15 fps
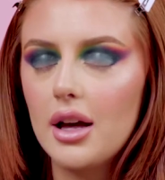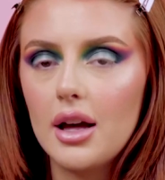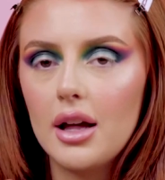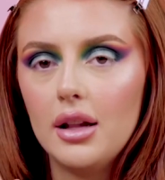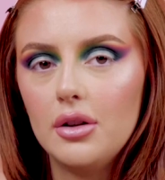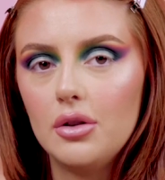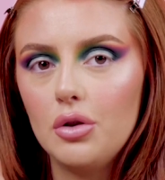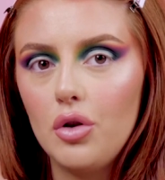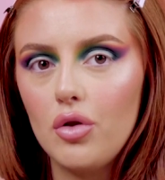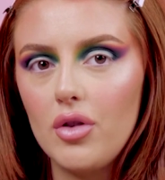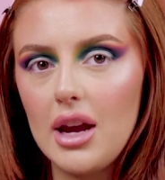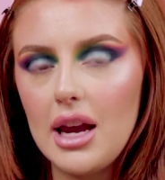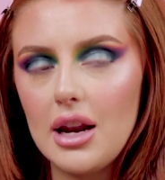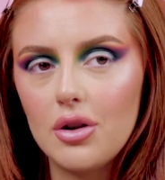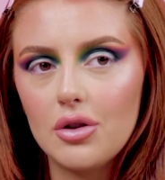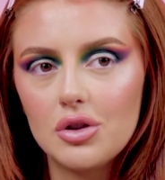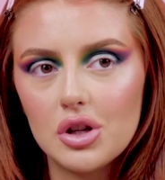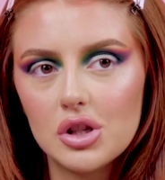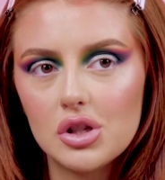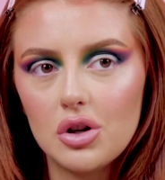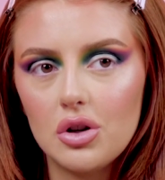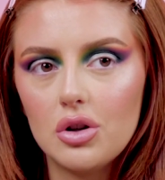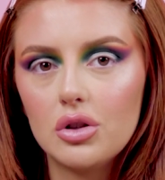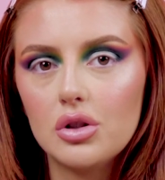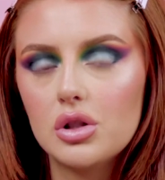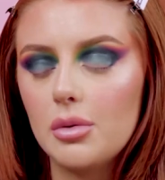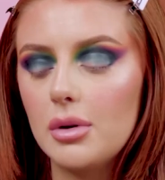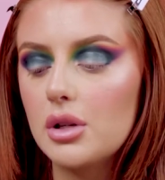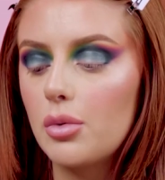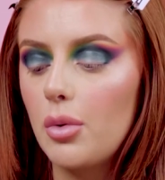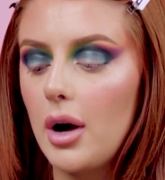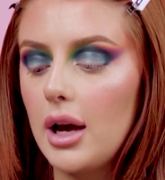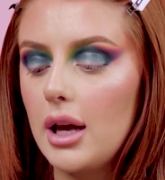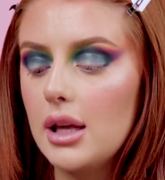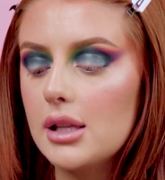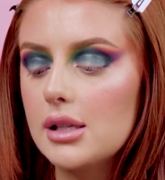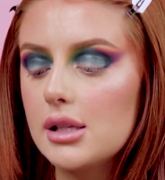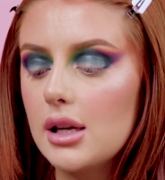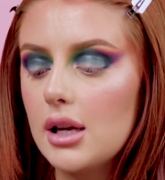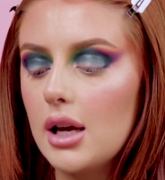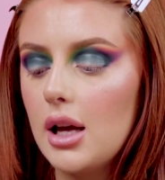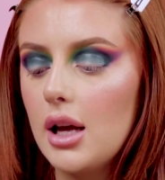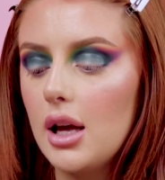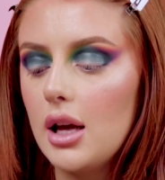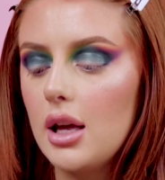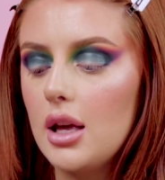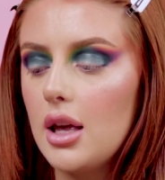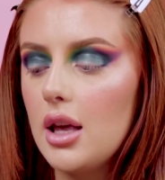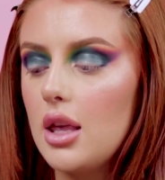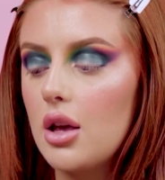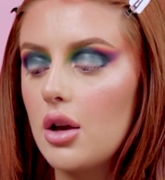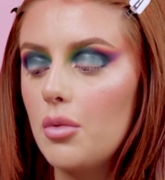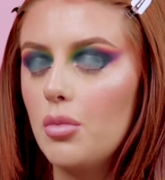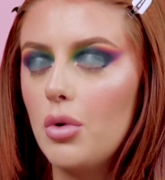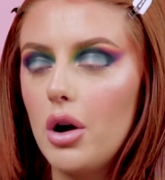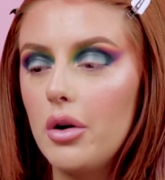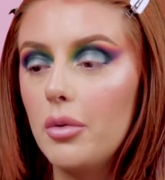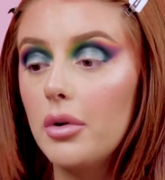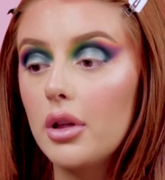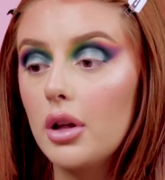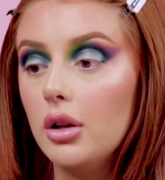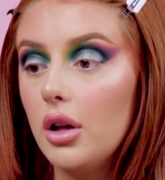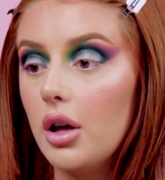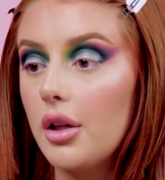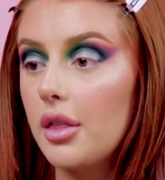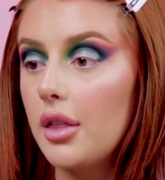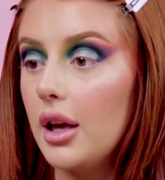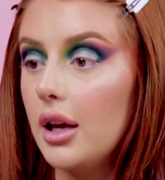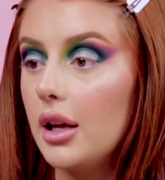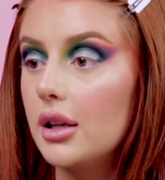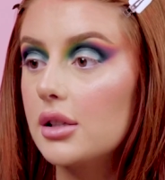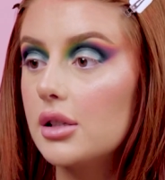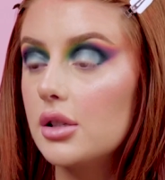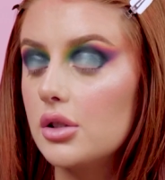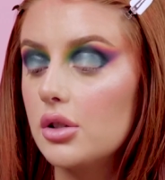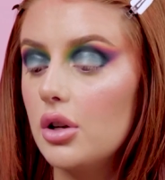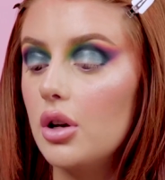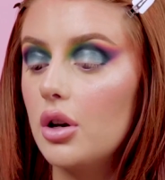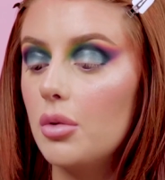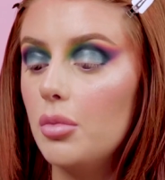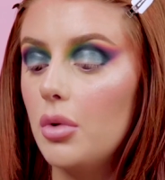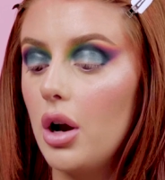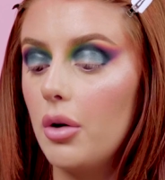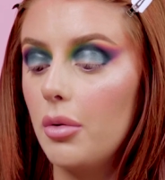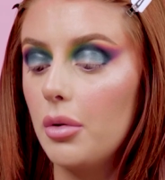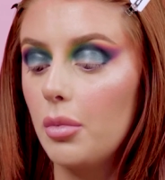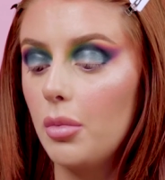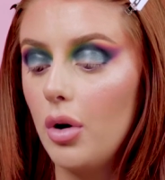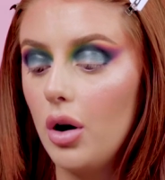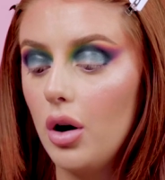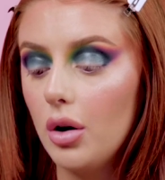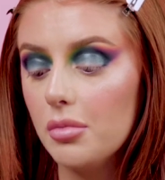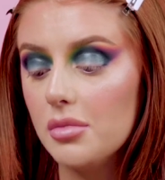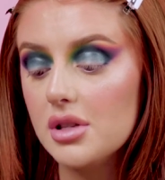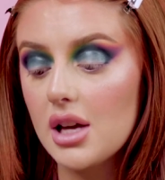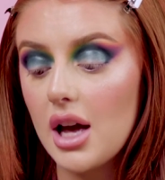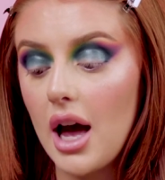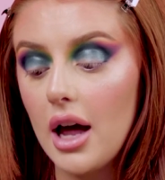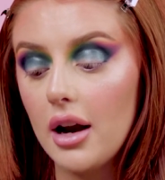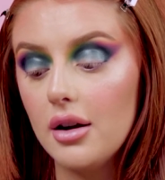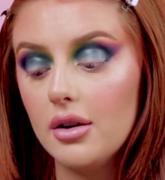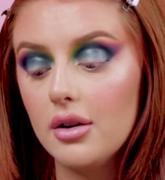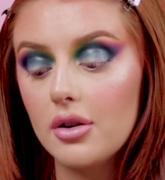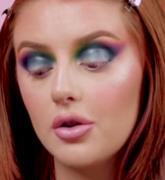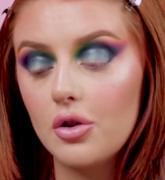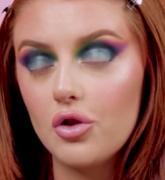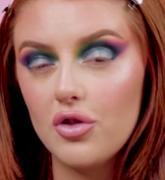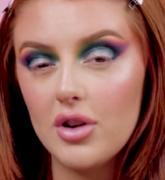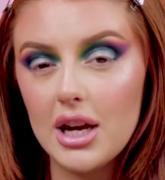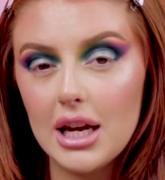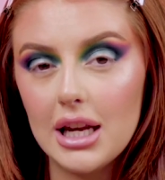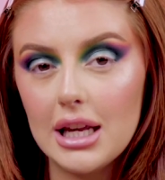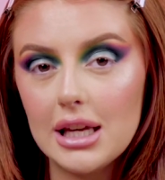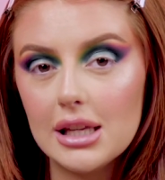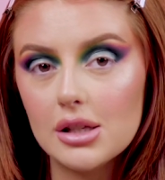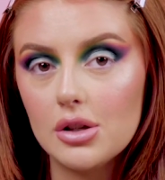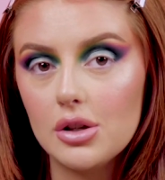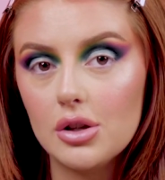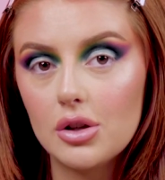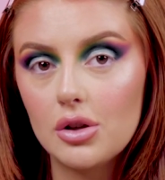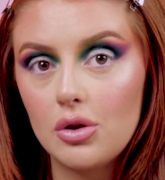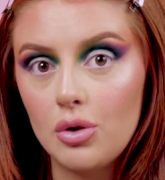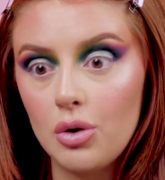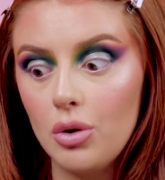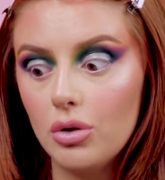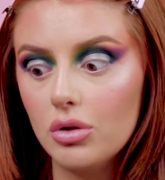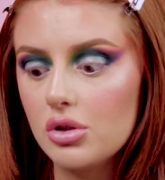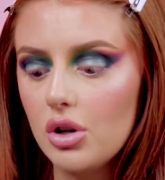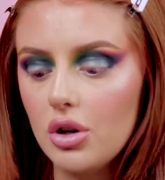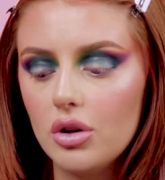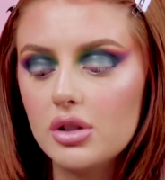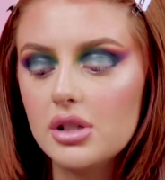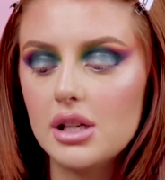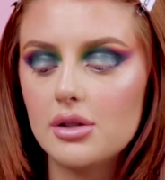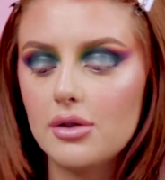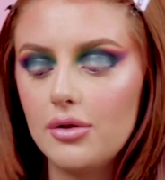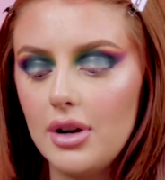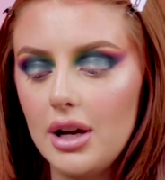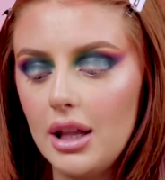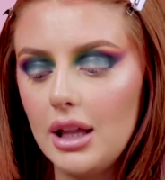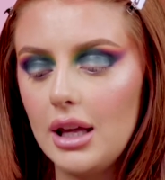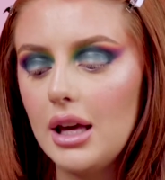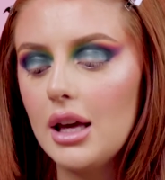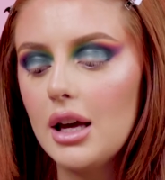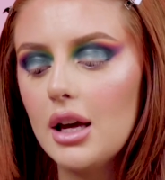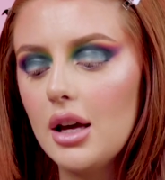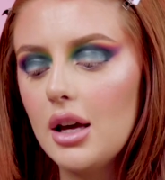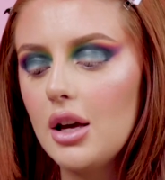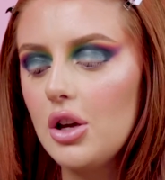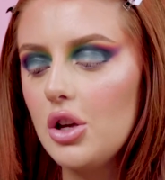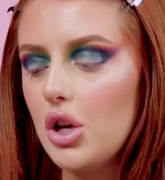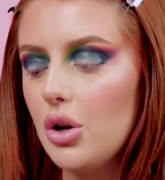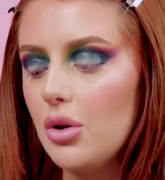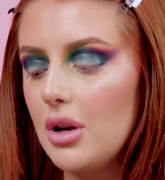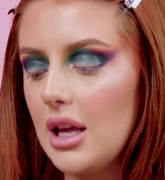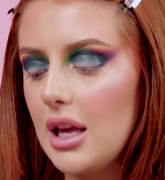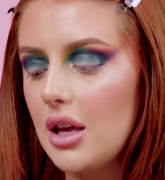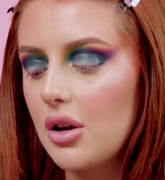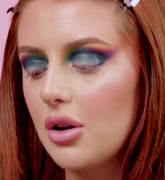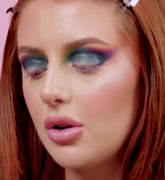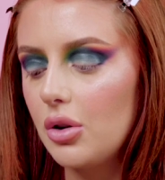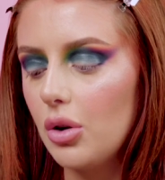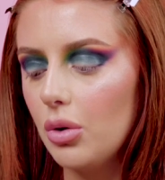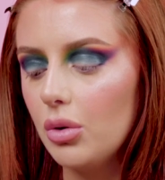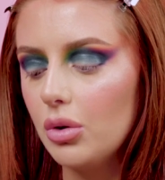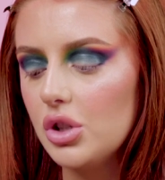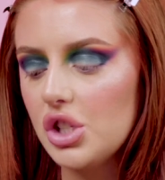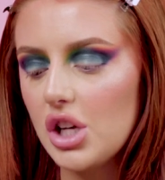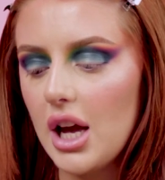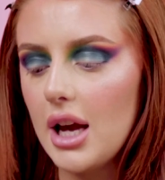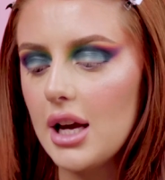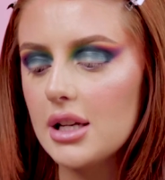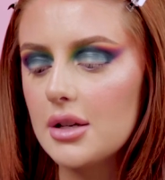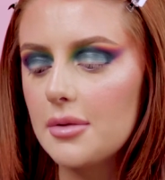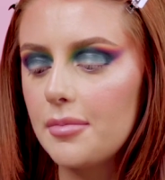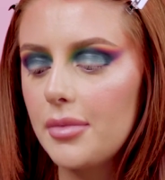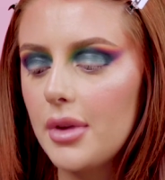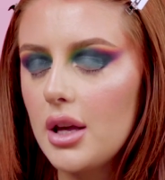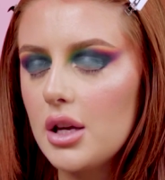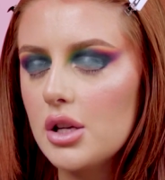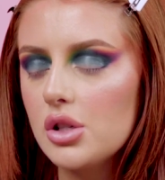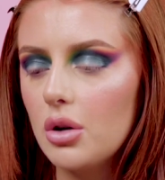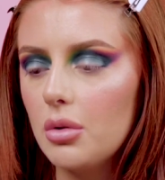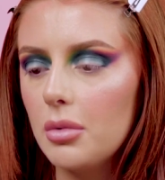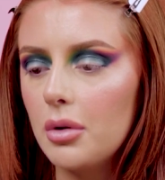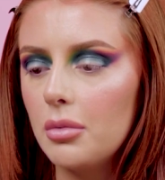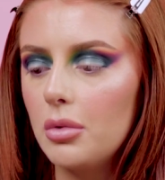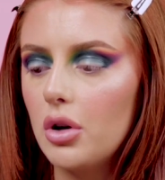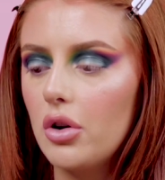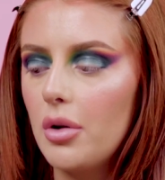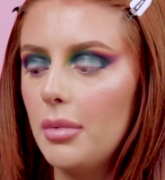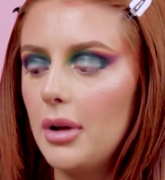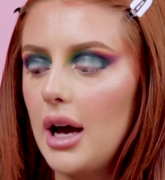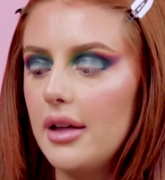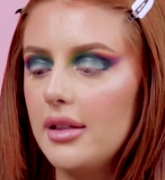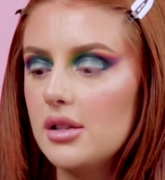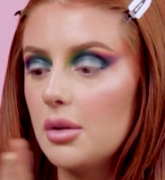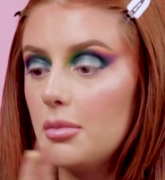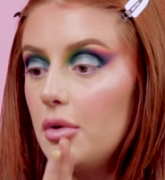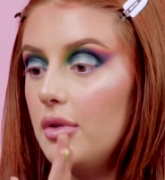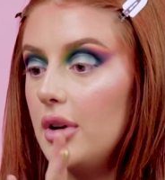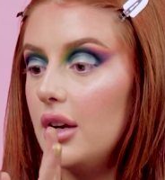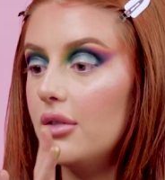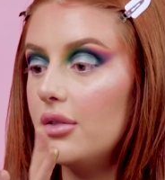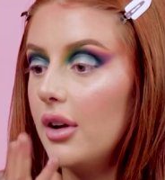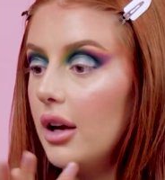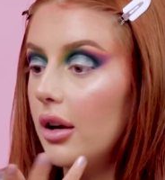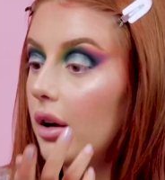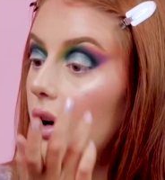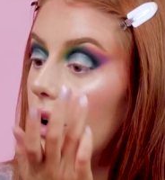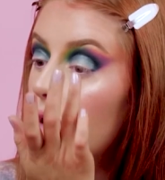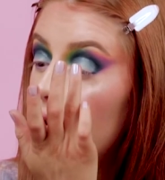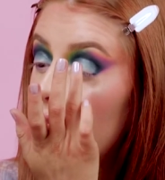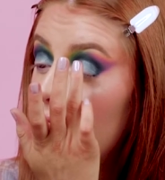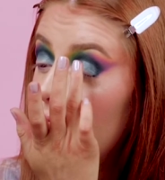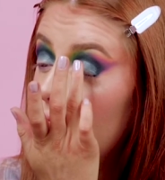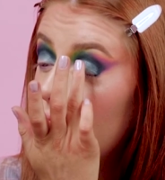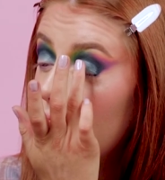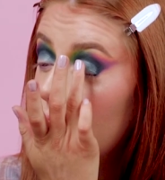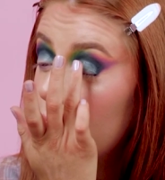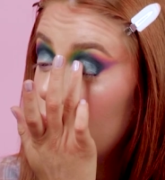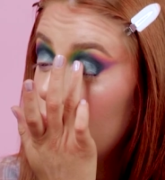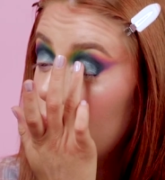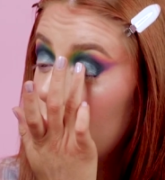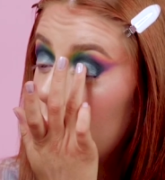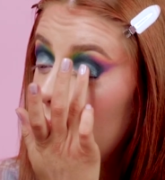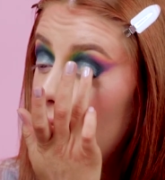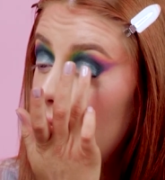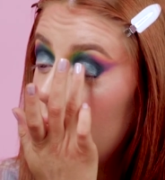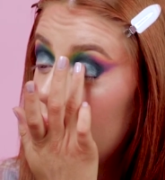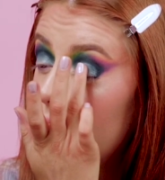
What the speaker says: a little green undertone, so it's quite, you can wear it with a lot of things. So you can wear it with warms and greenies and cool tones. It's a really unique gold shade. So I'm going to apply this on my ring finger, and I'm going to apply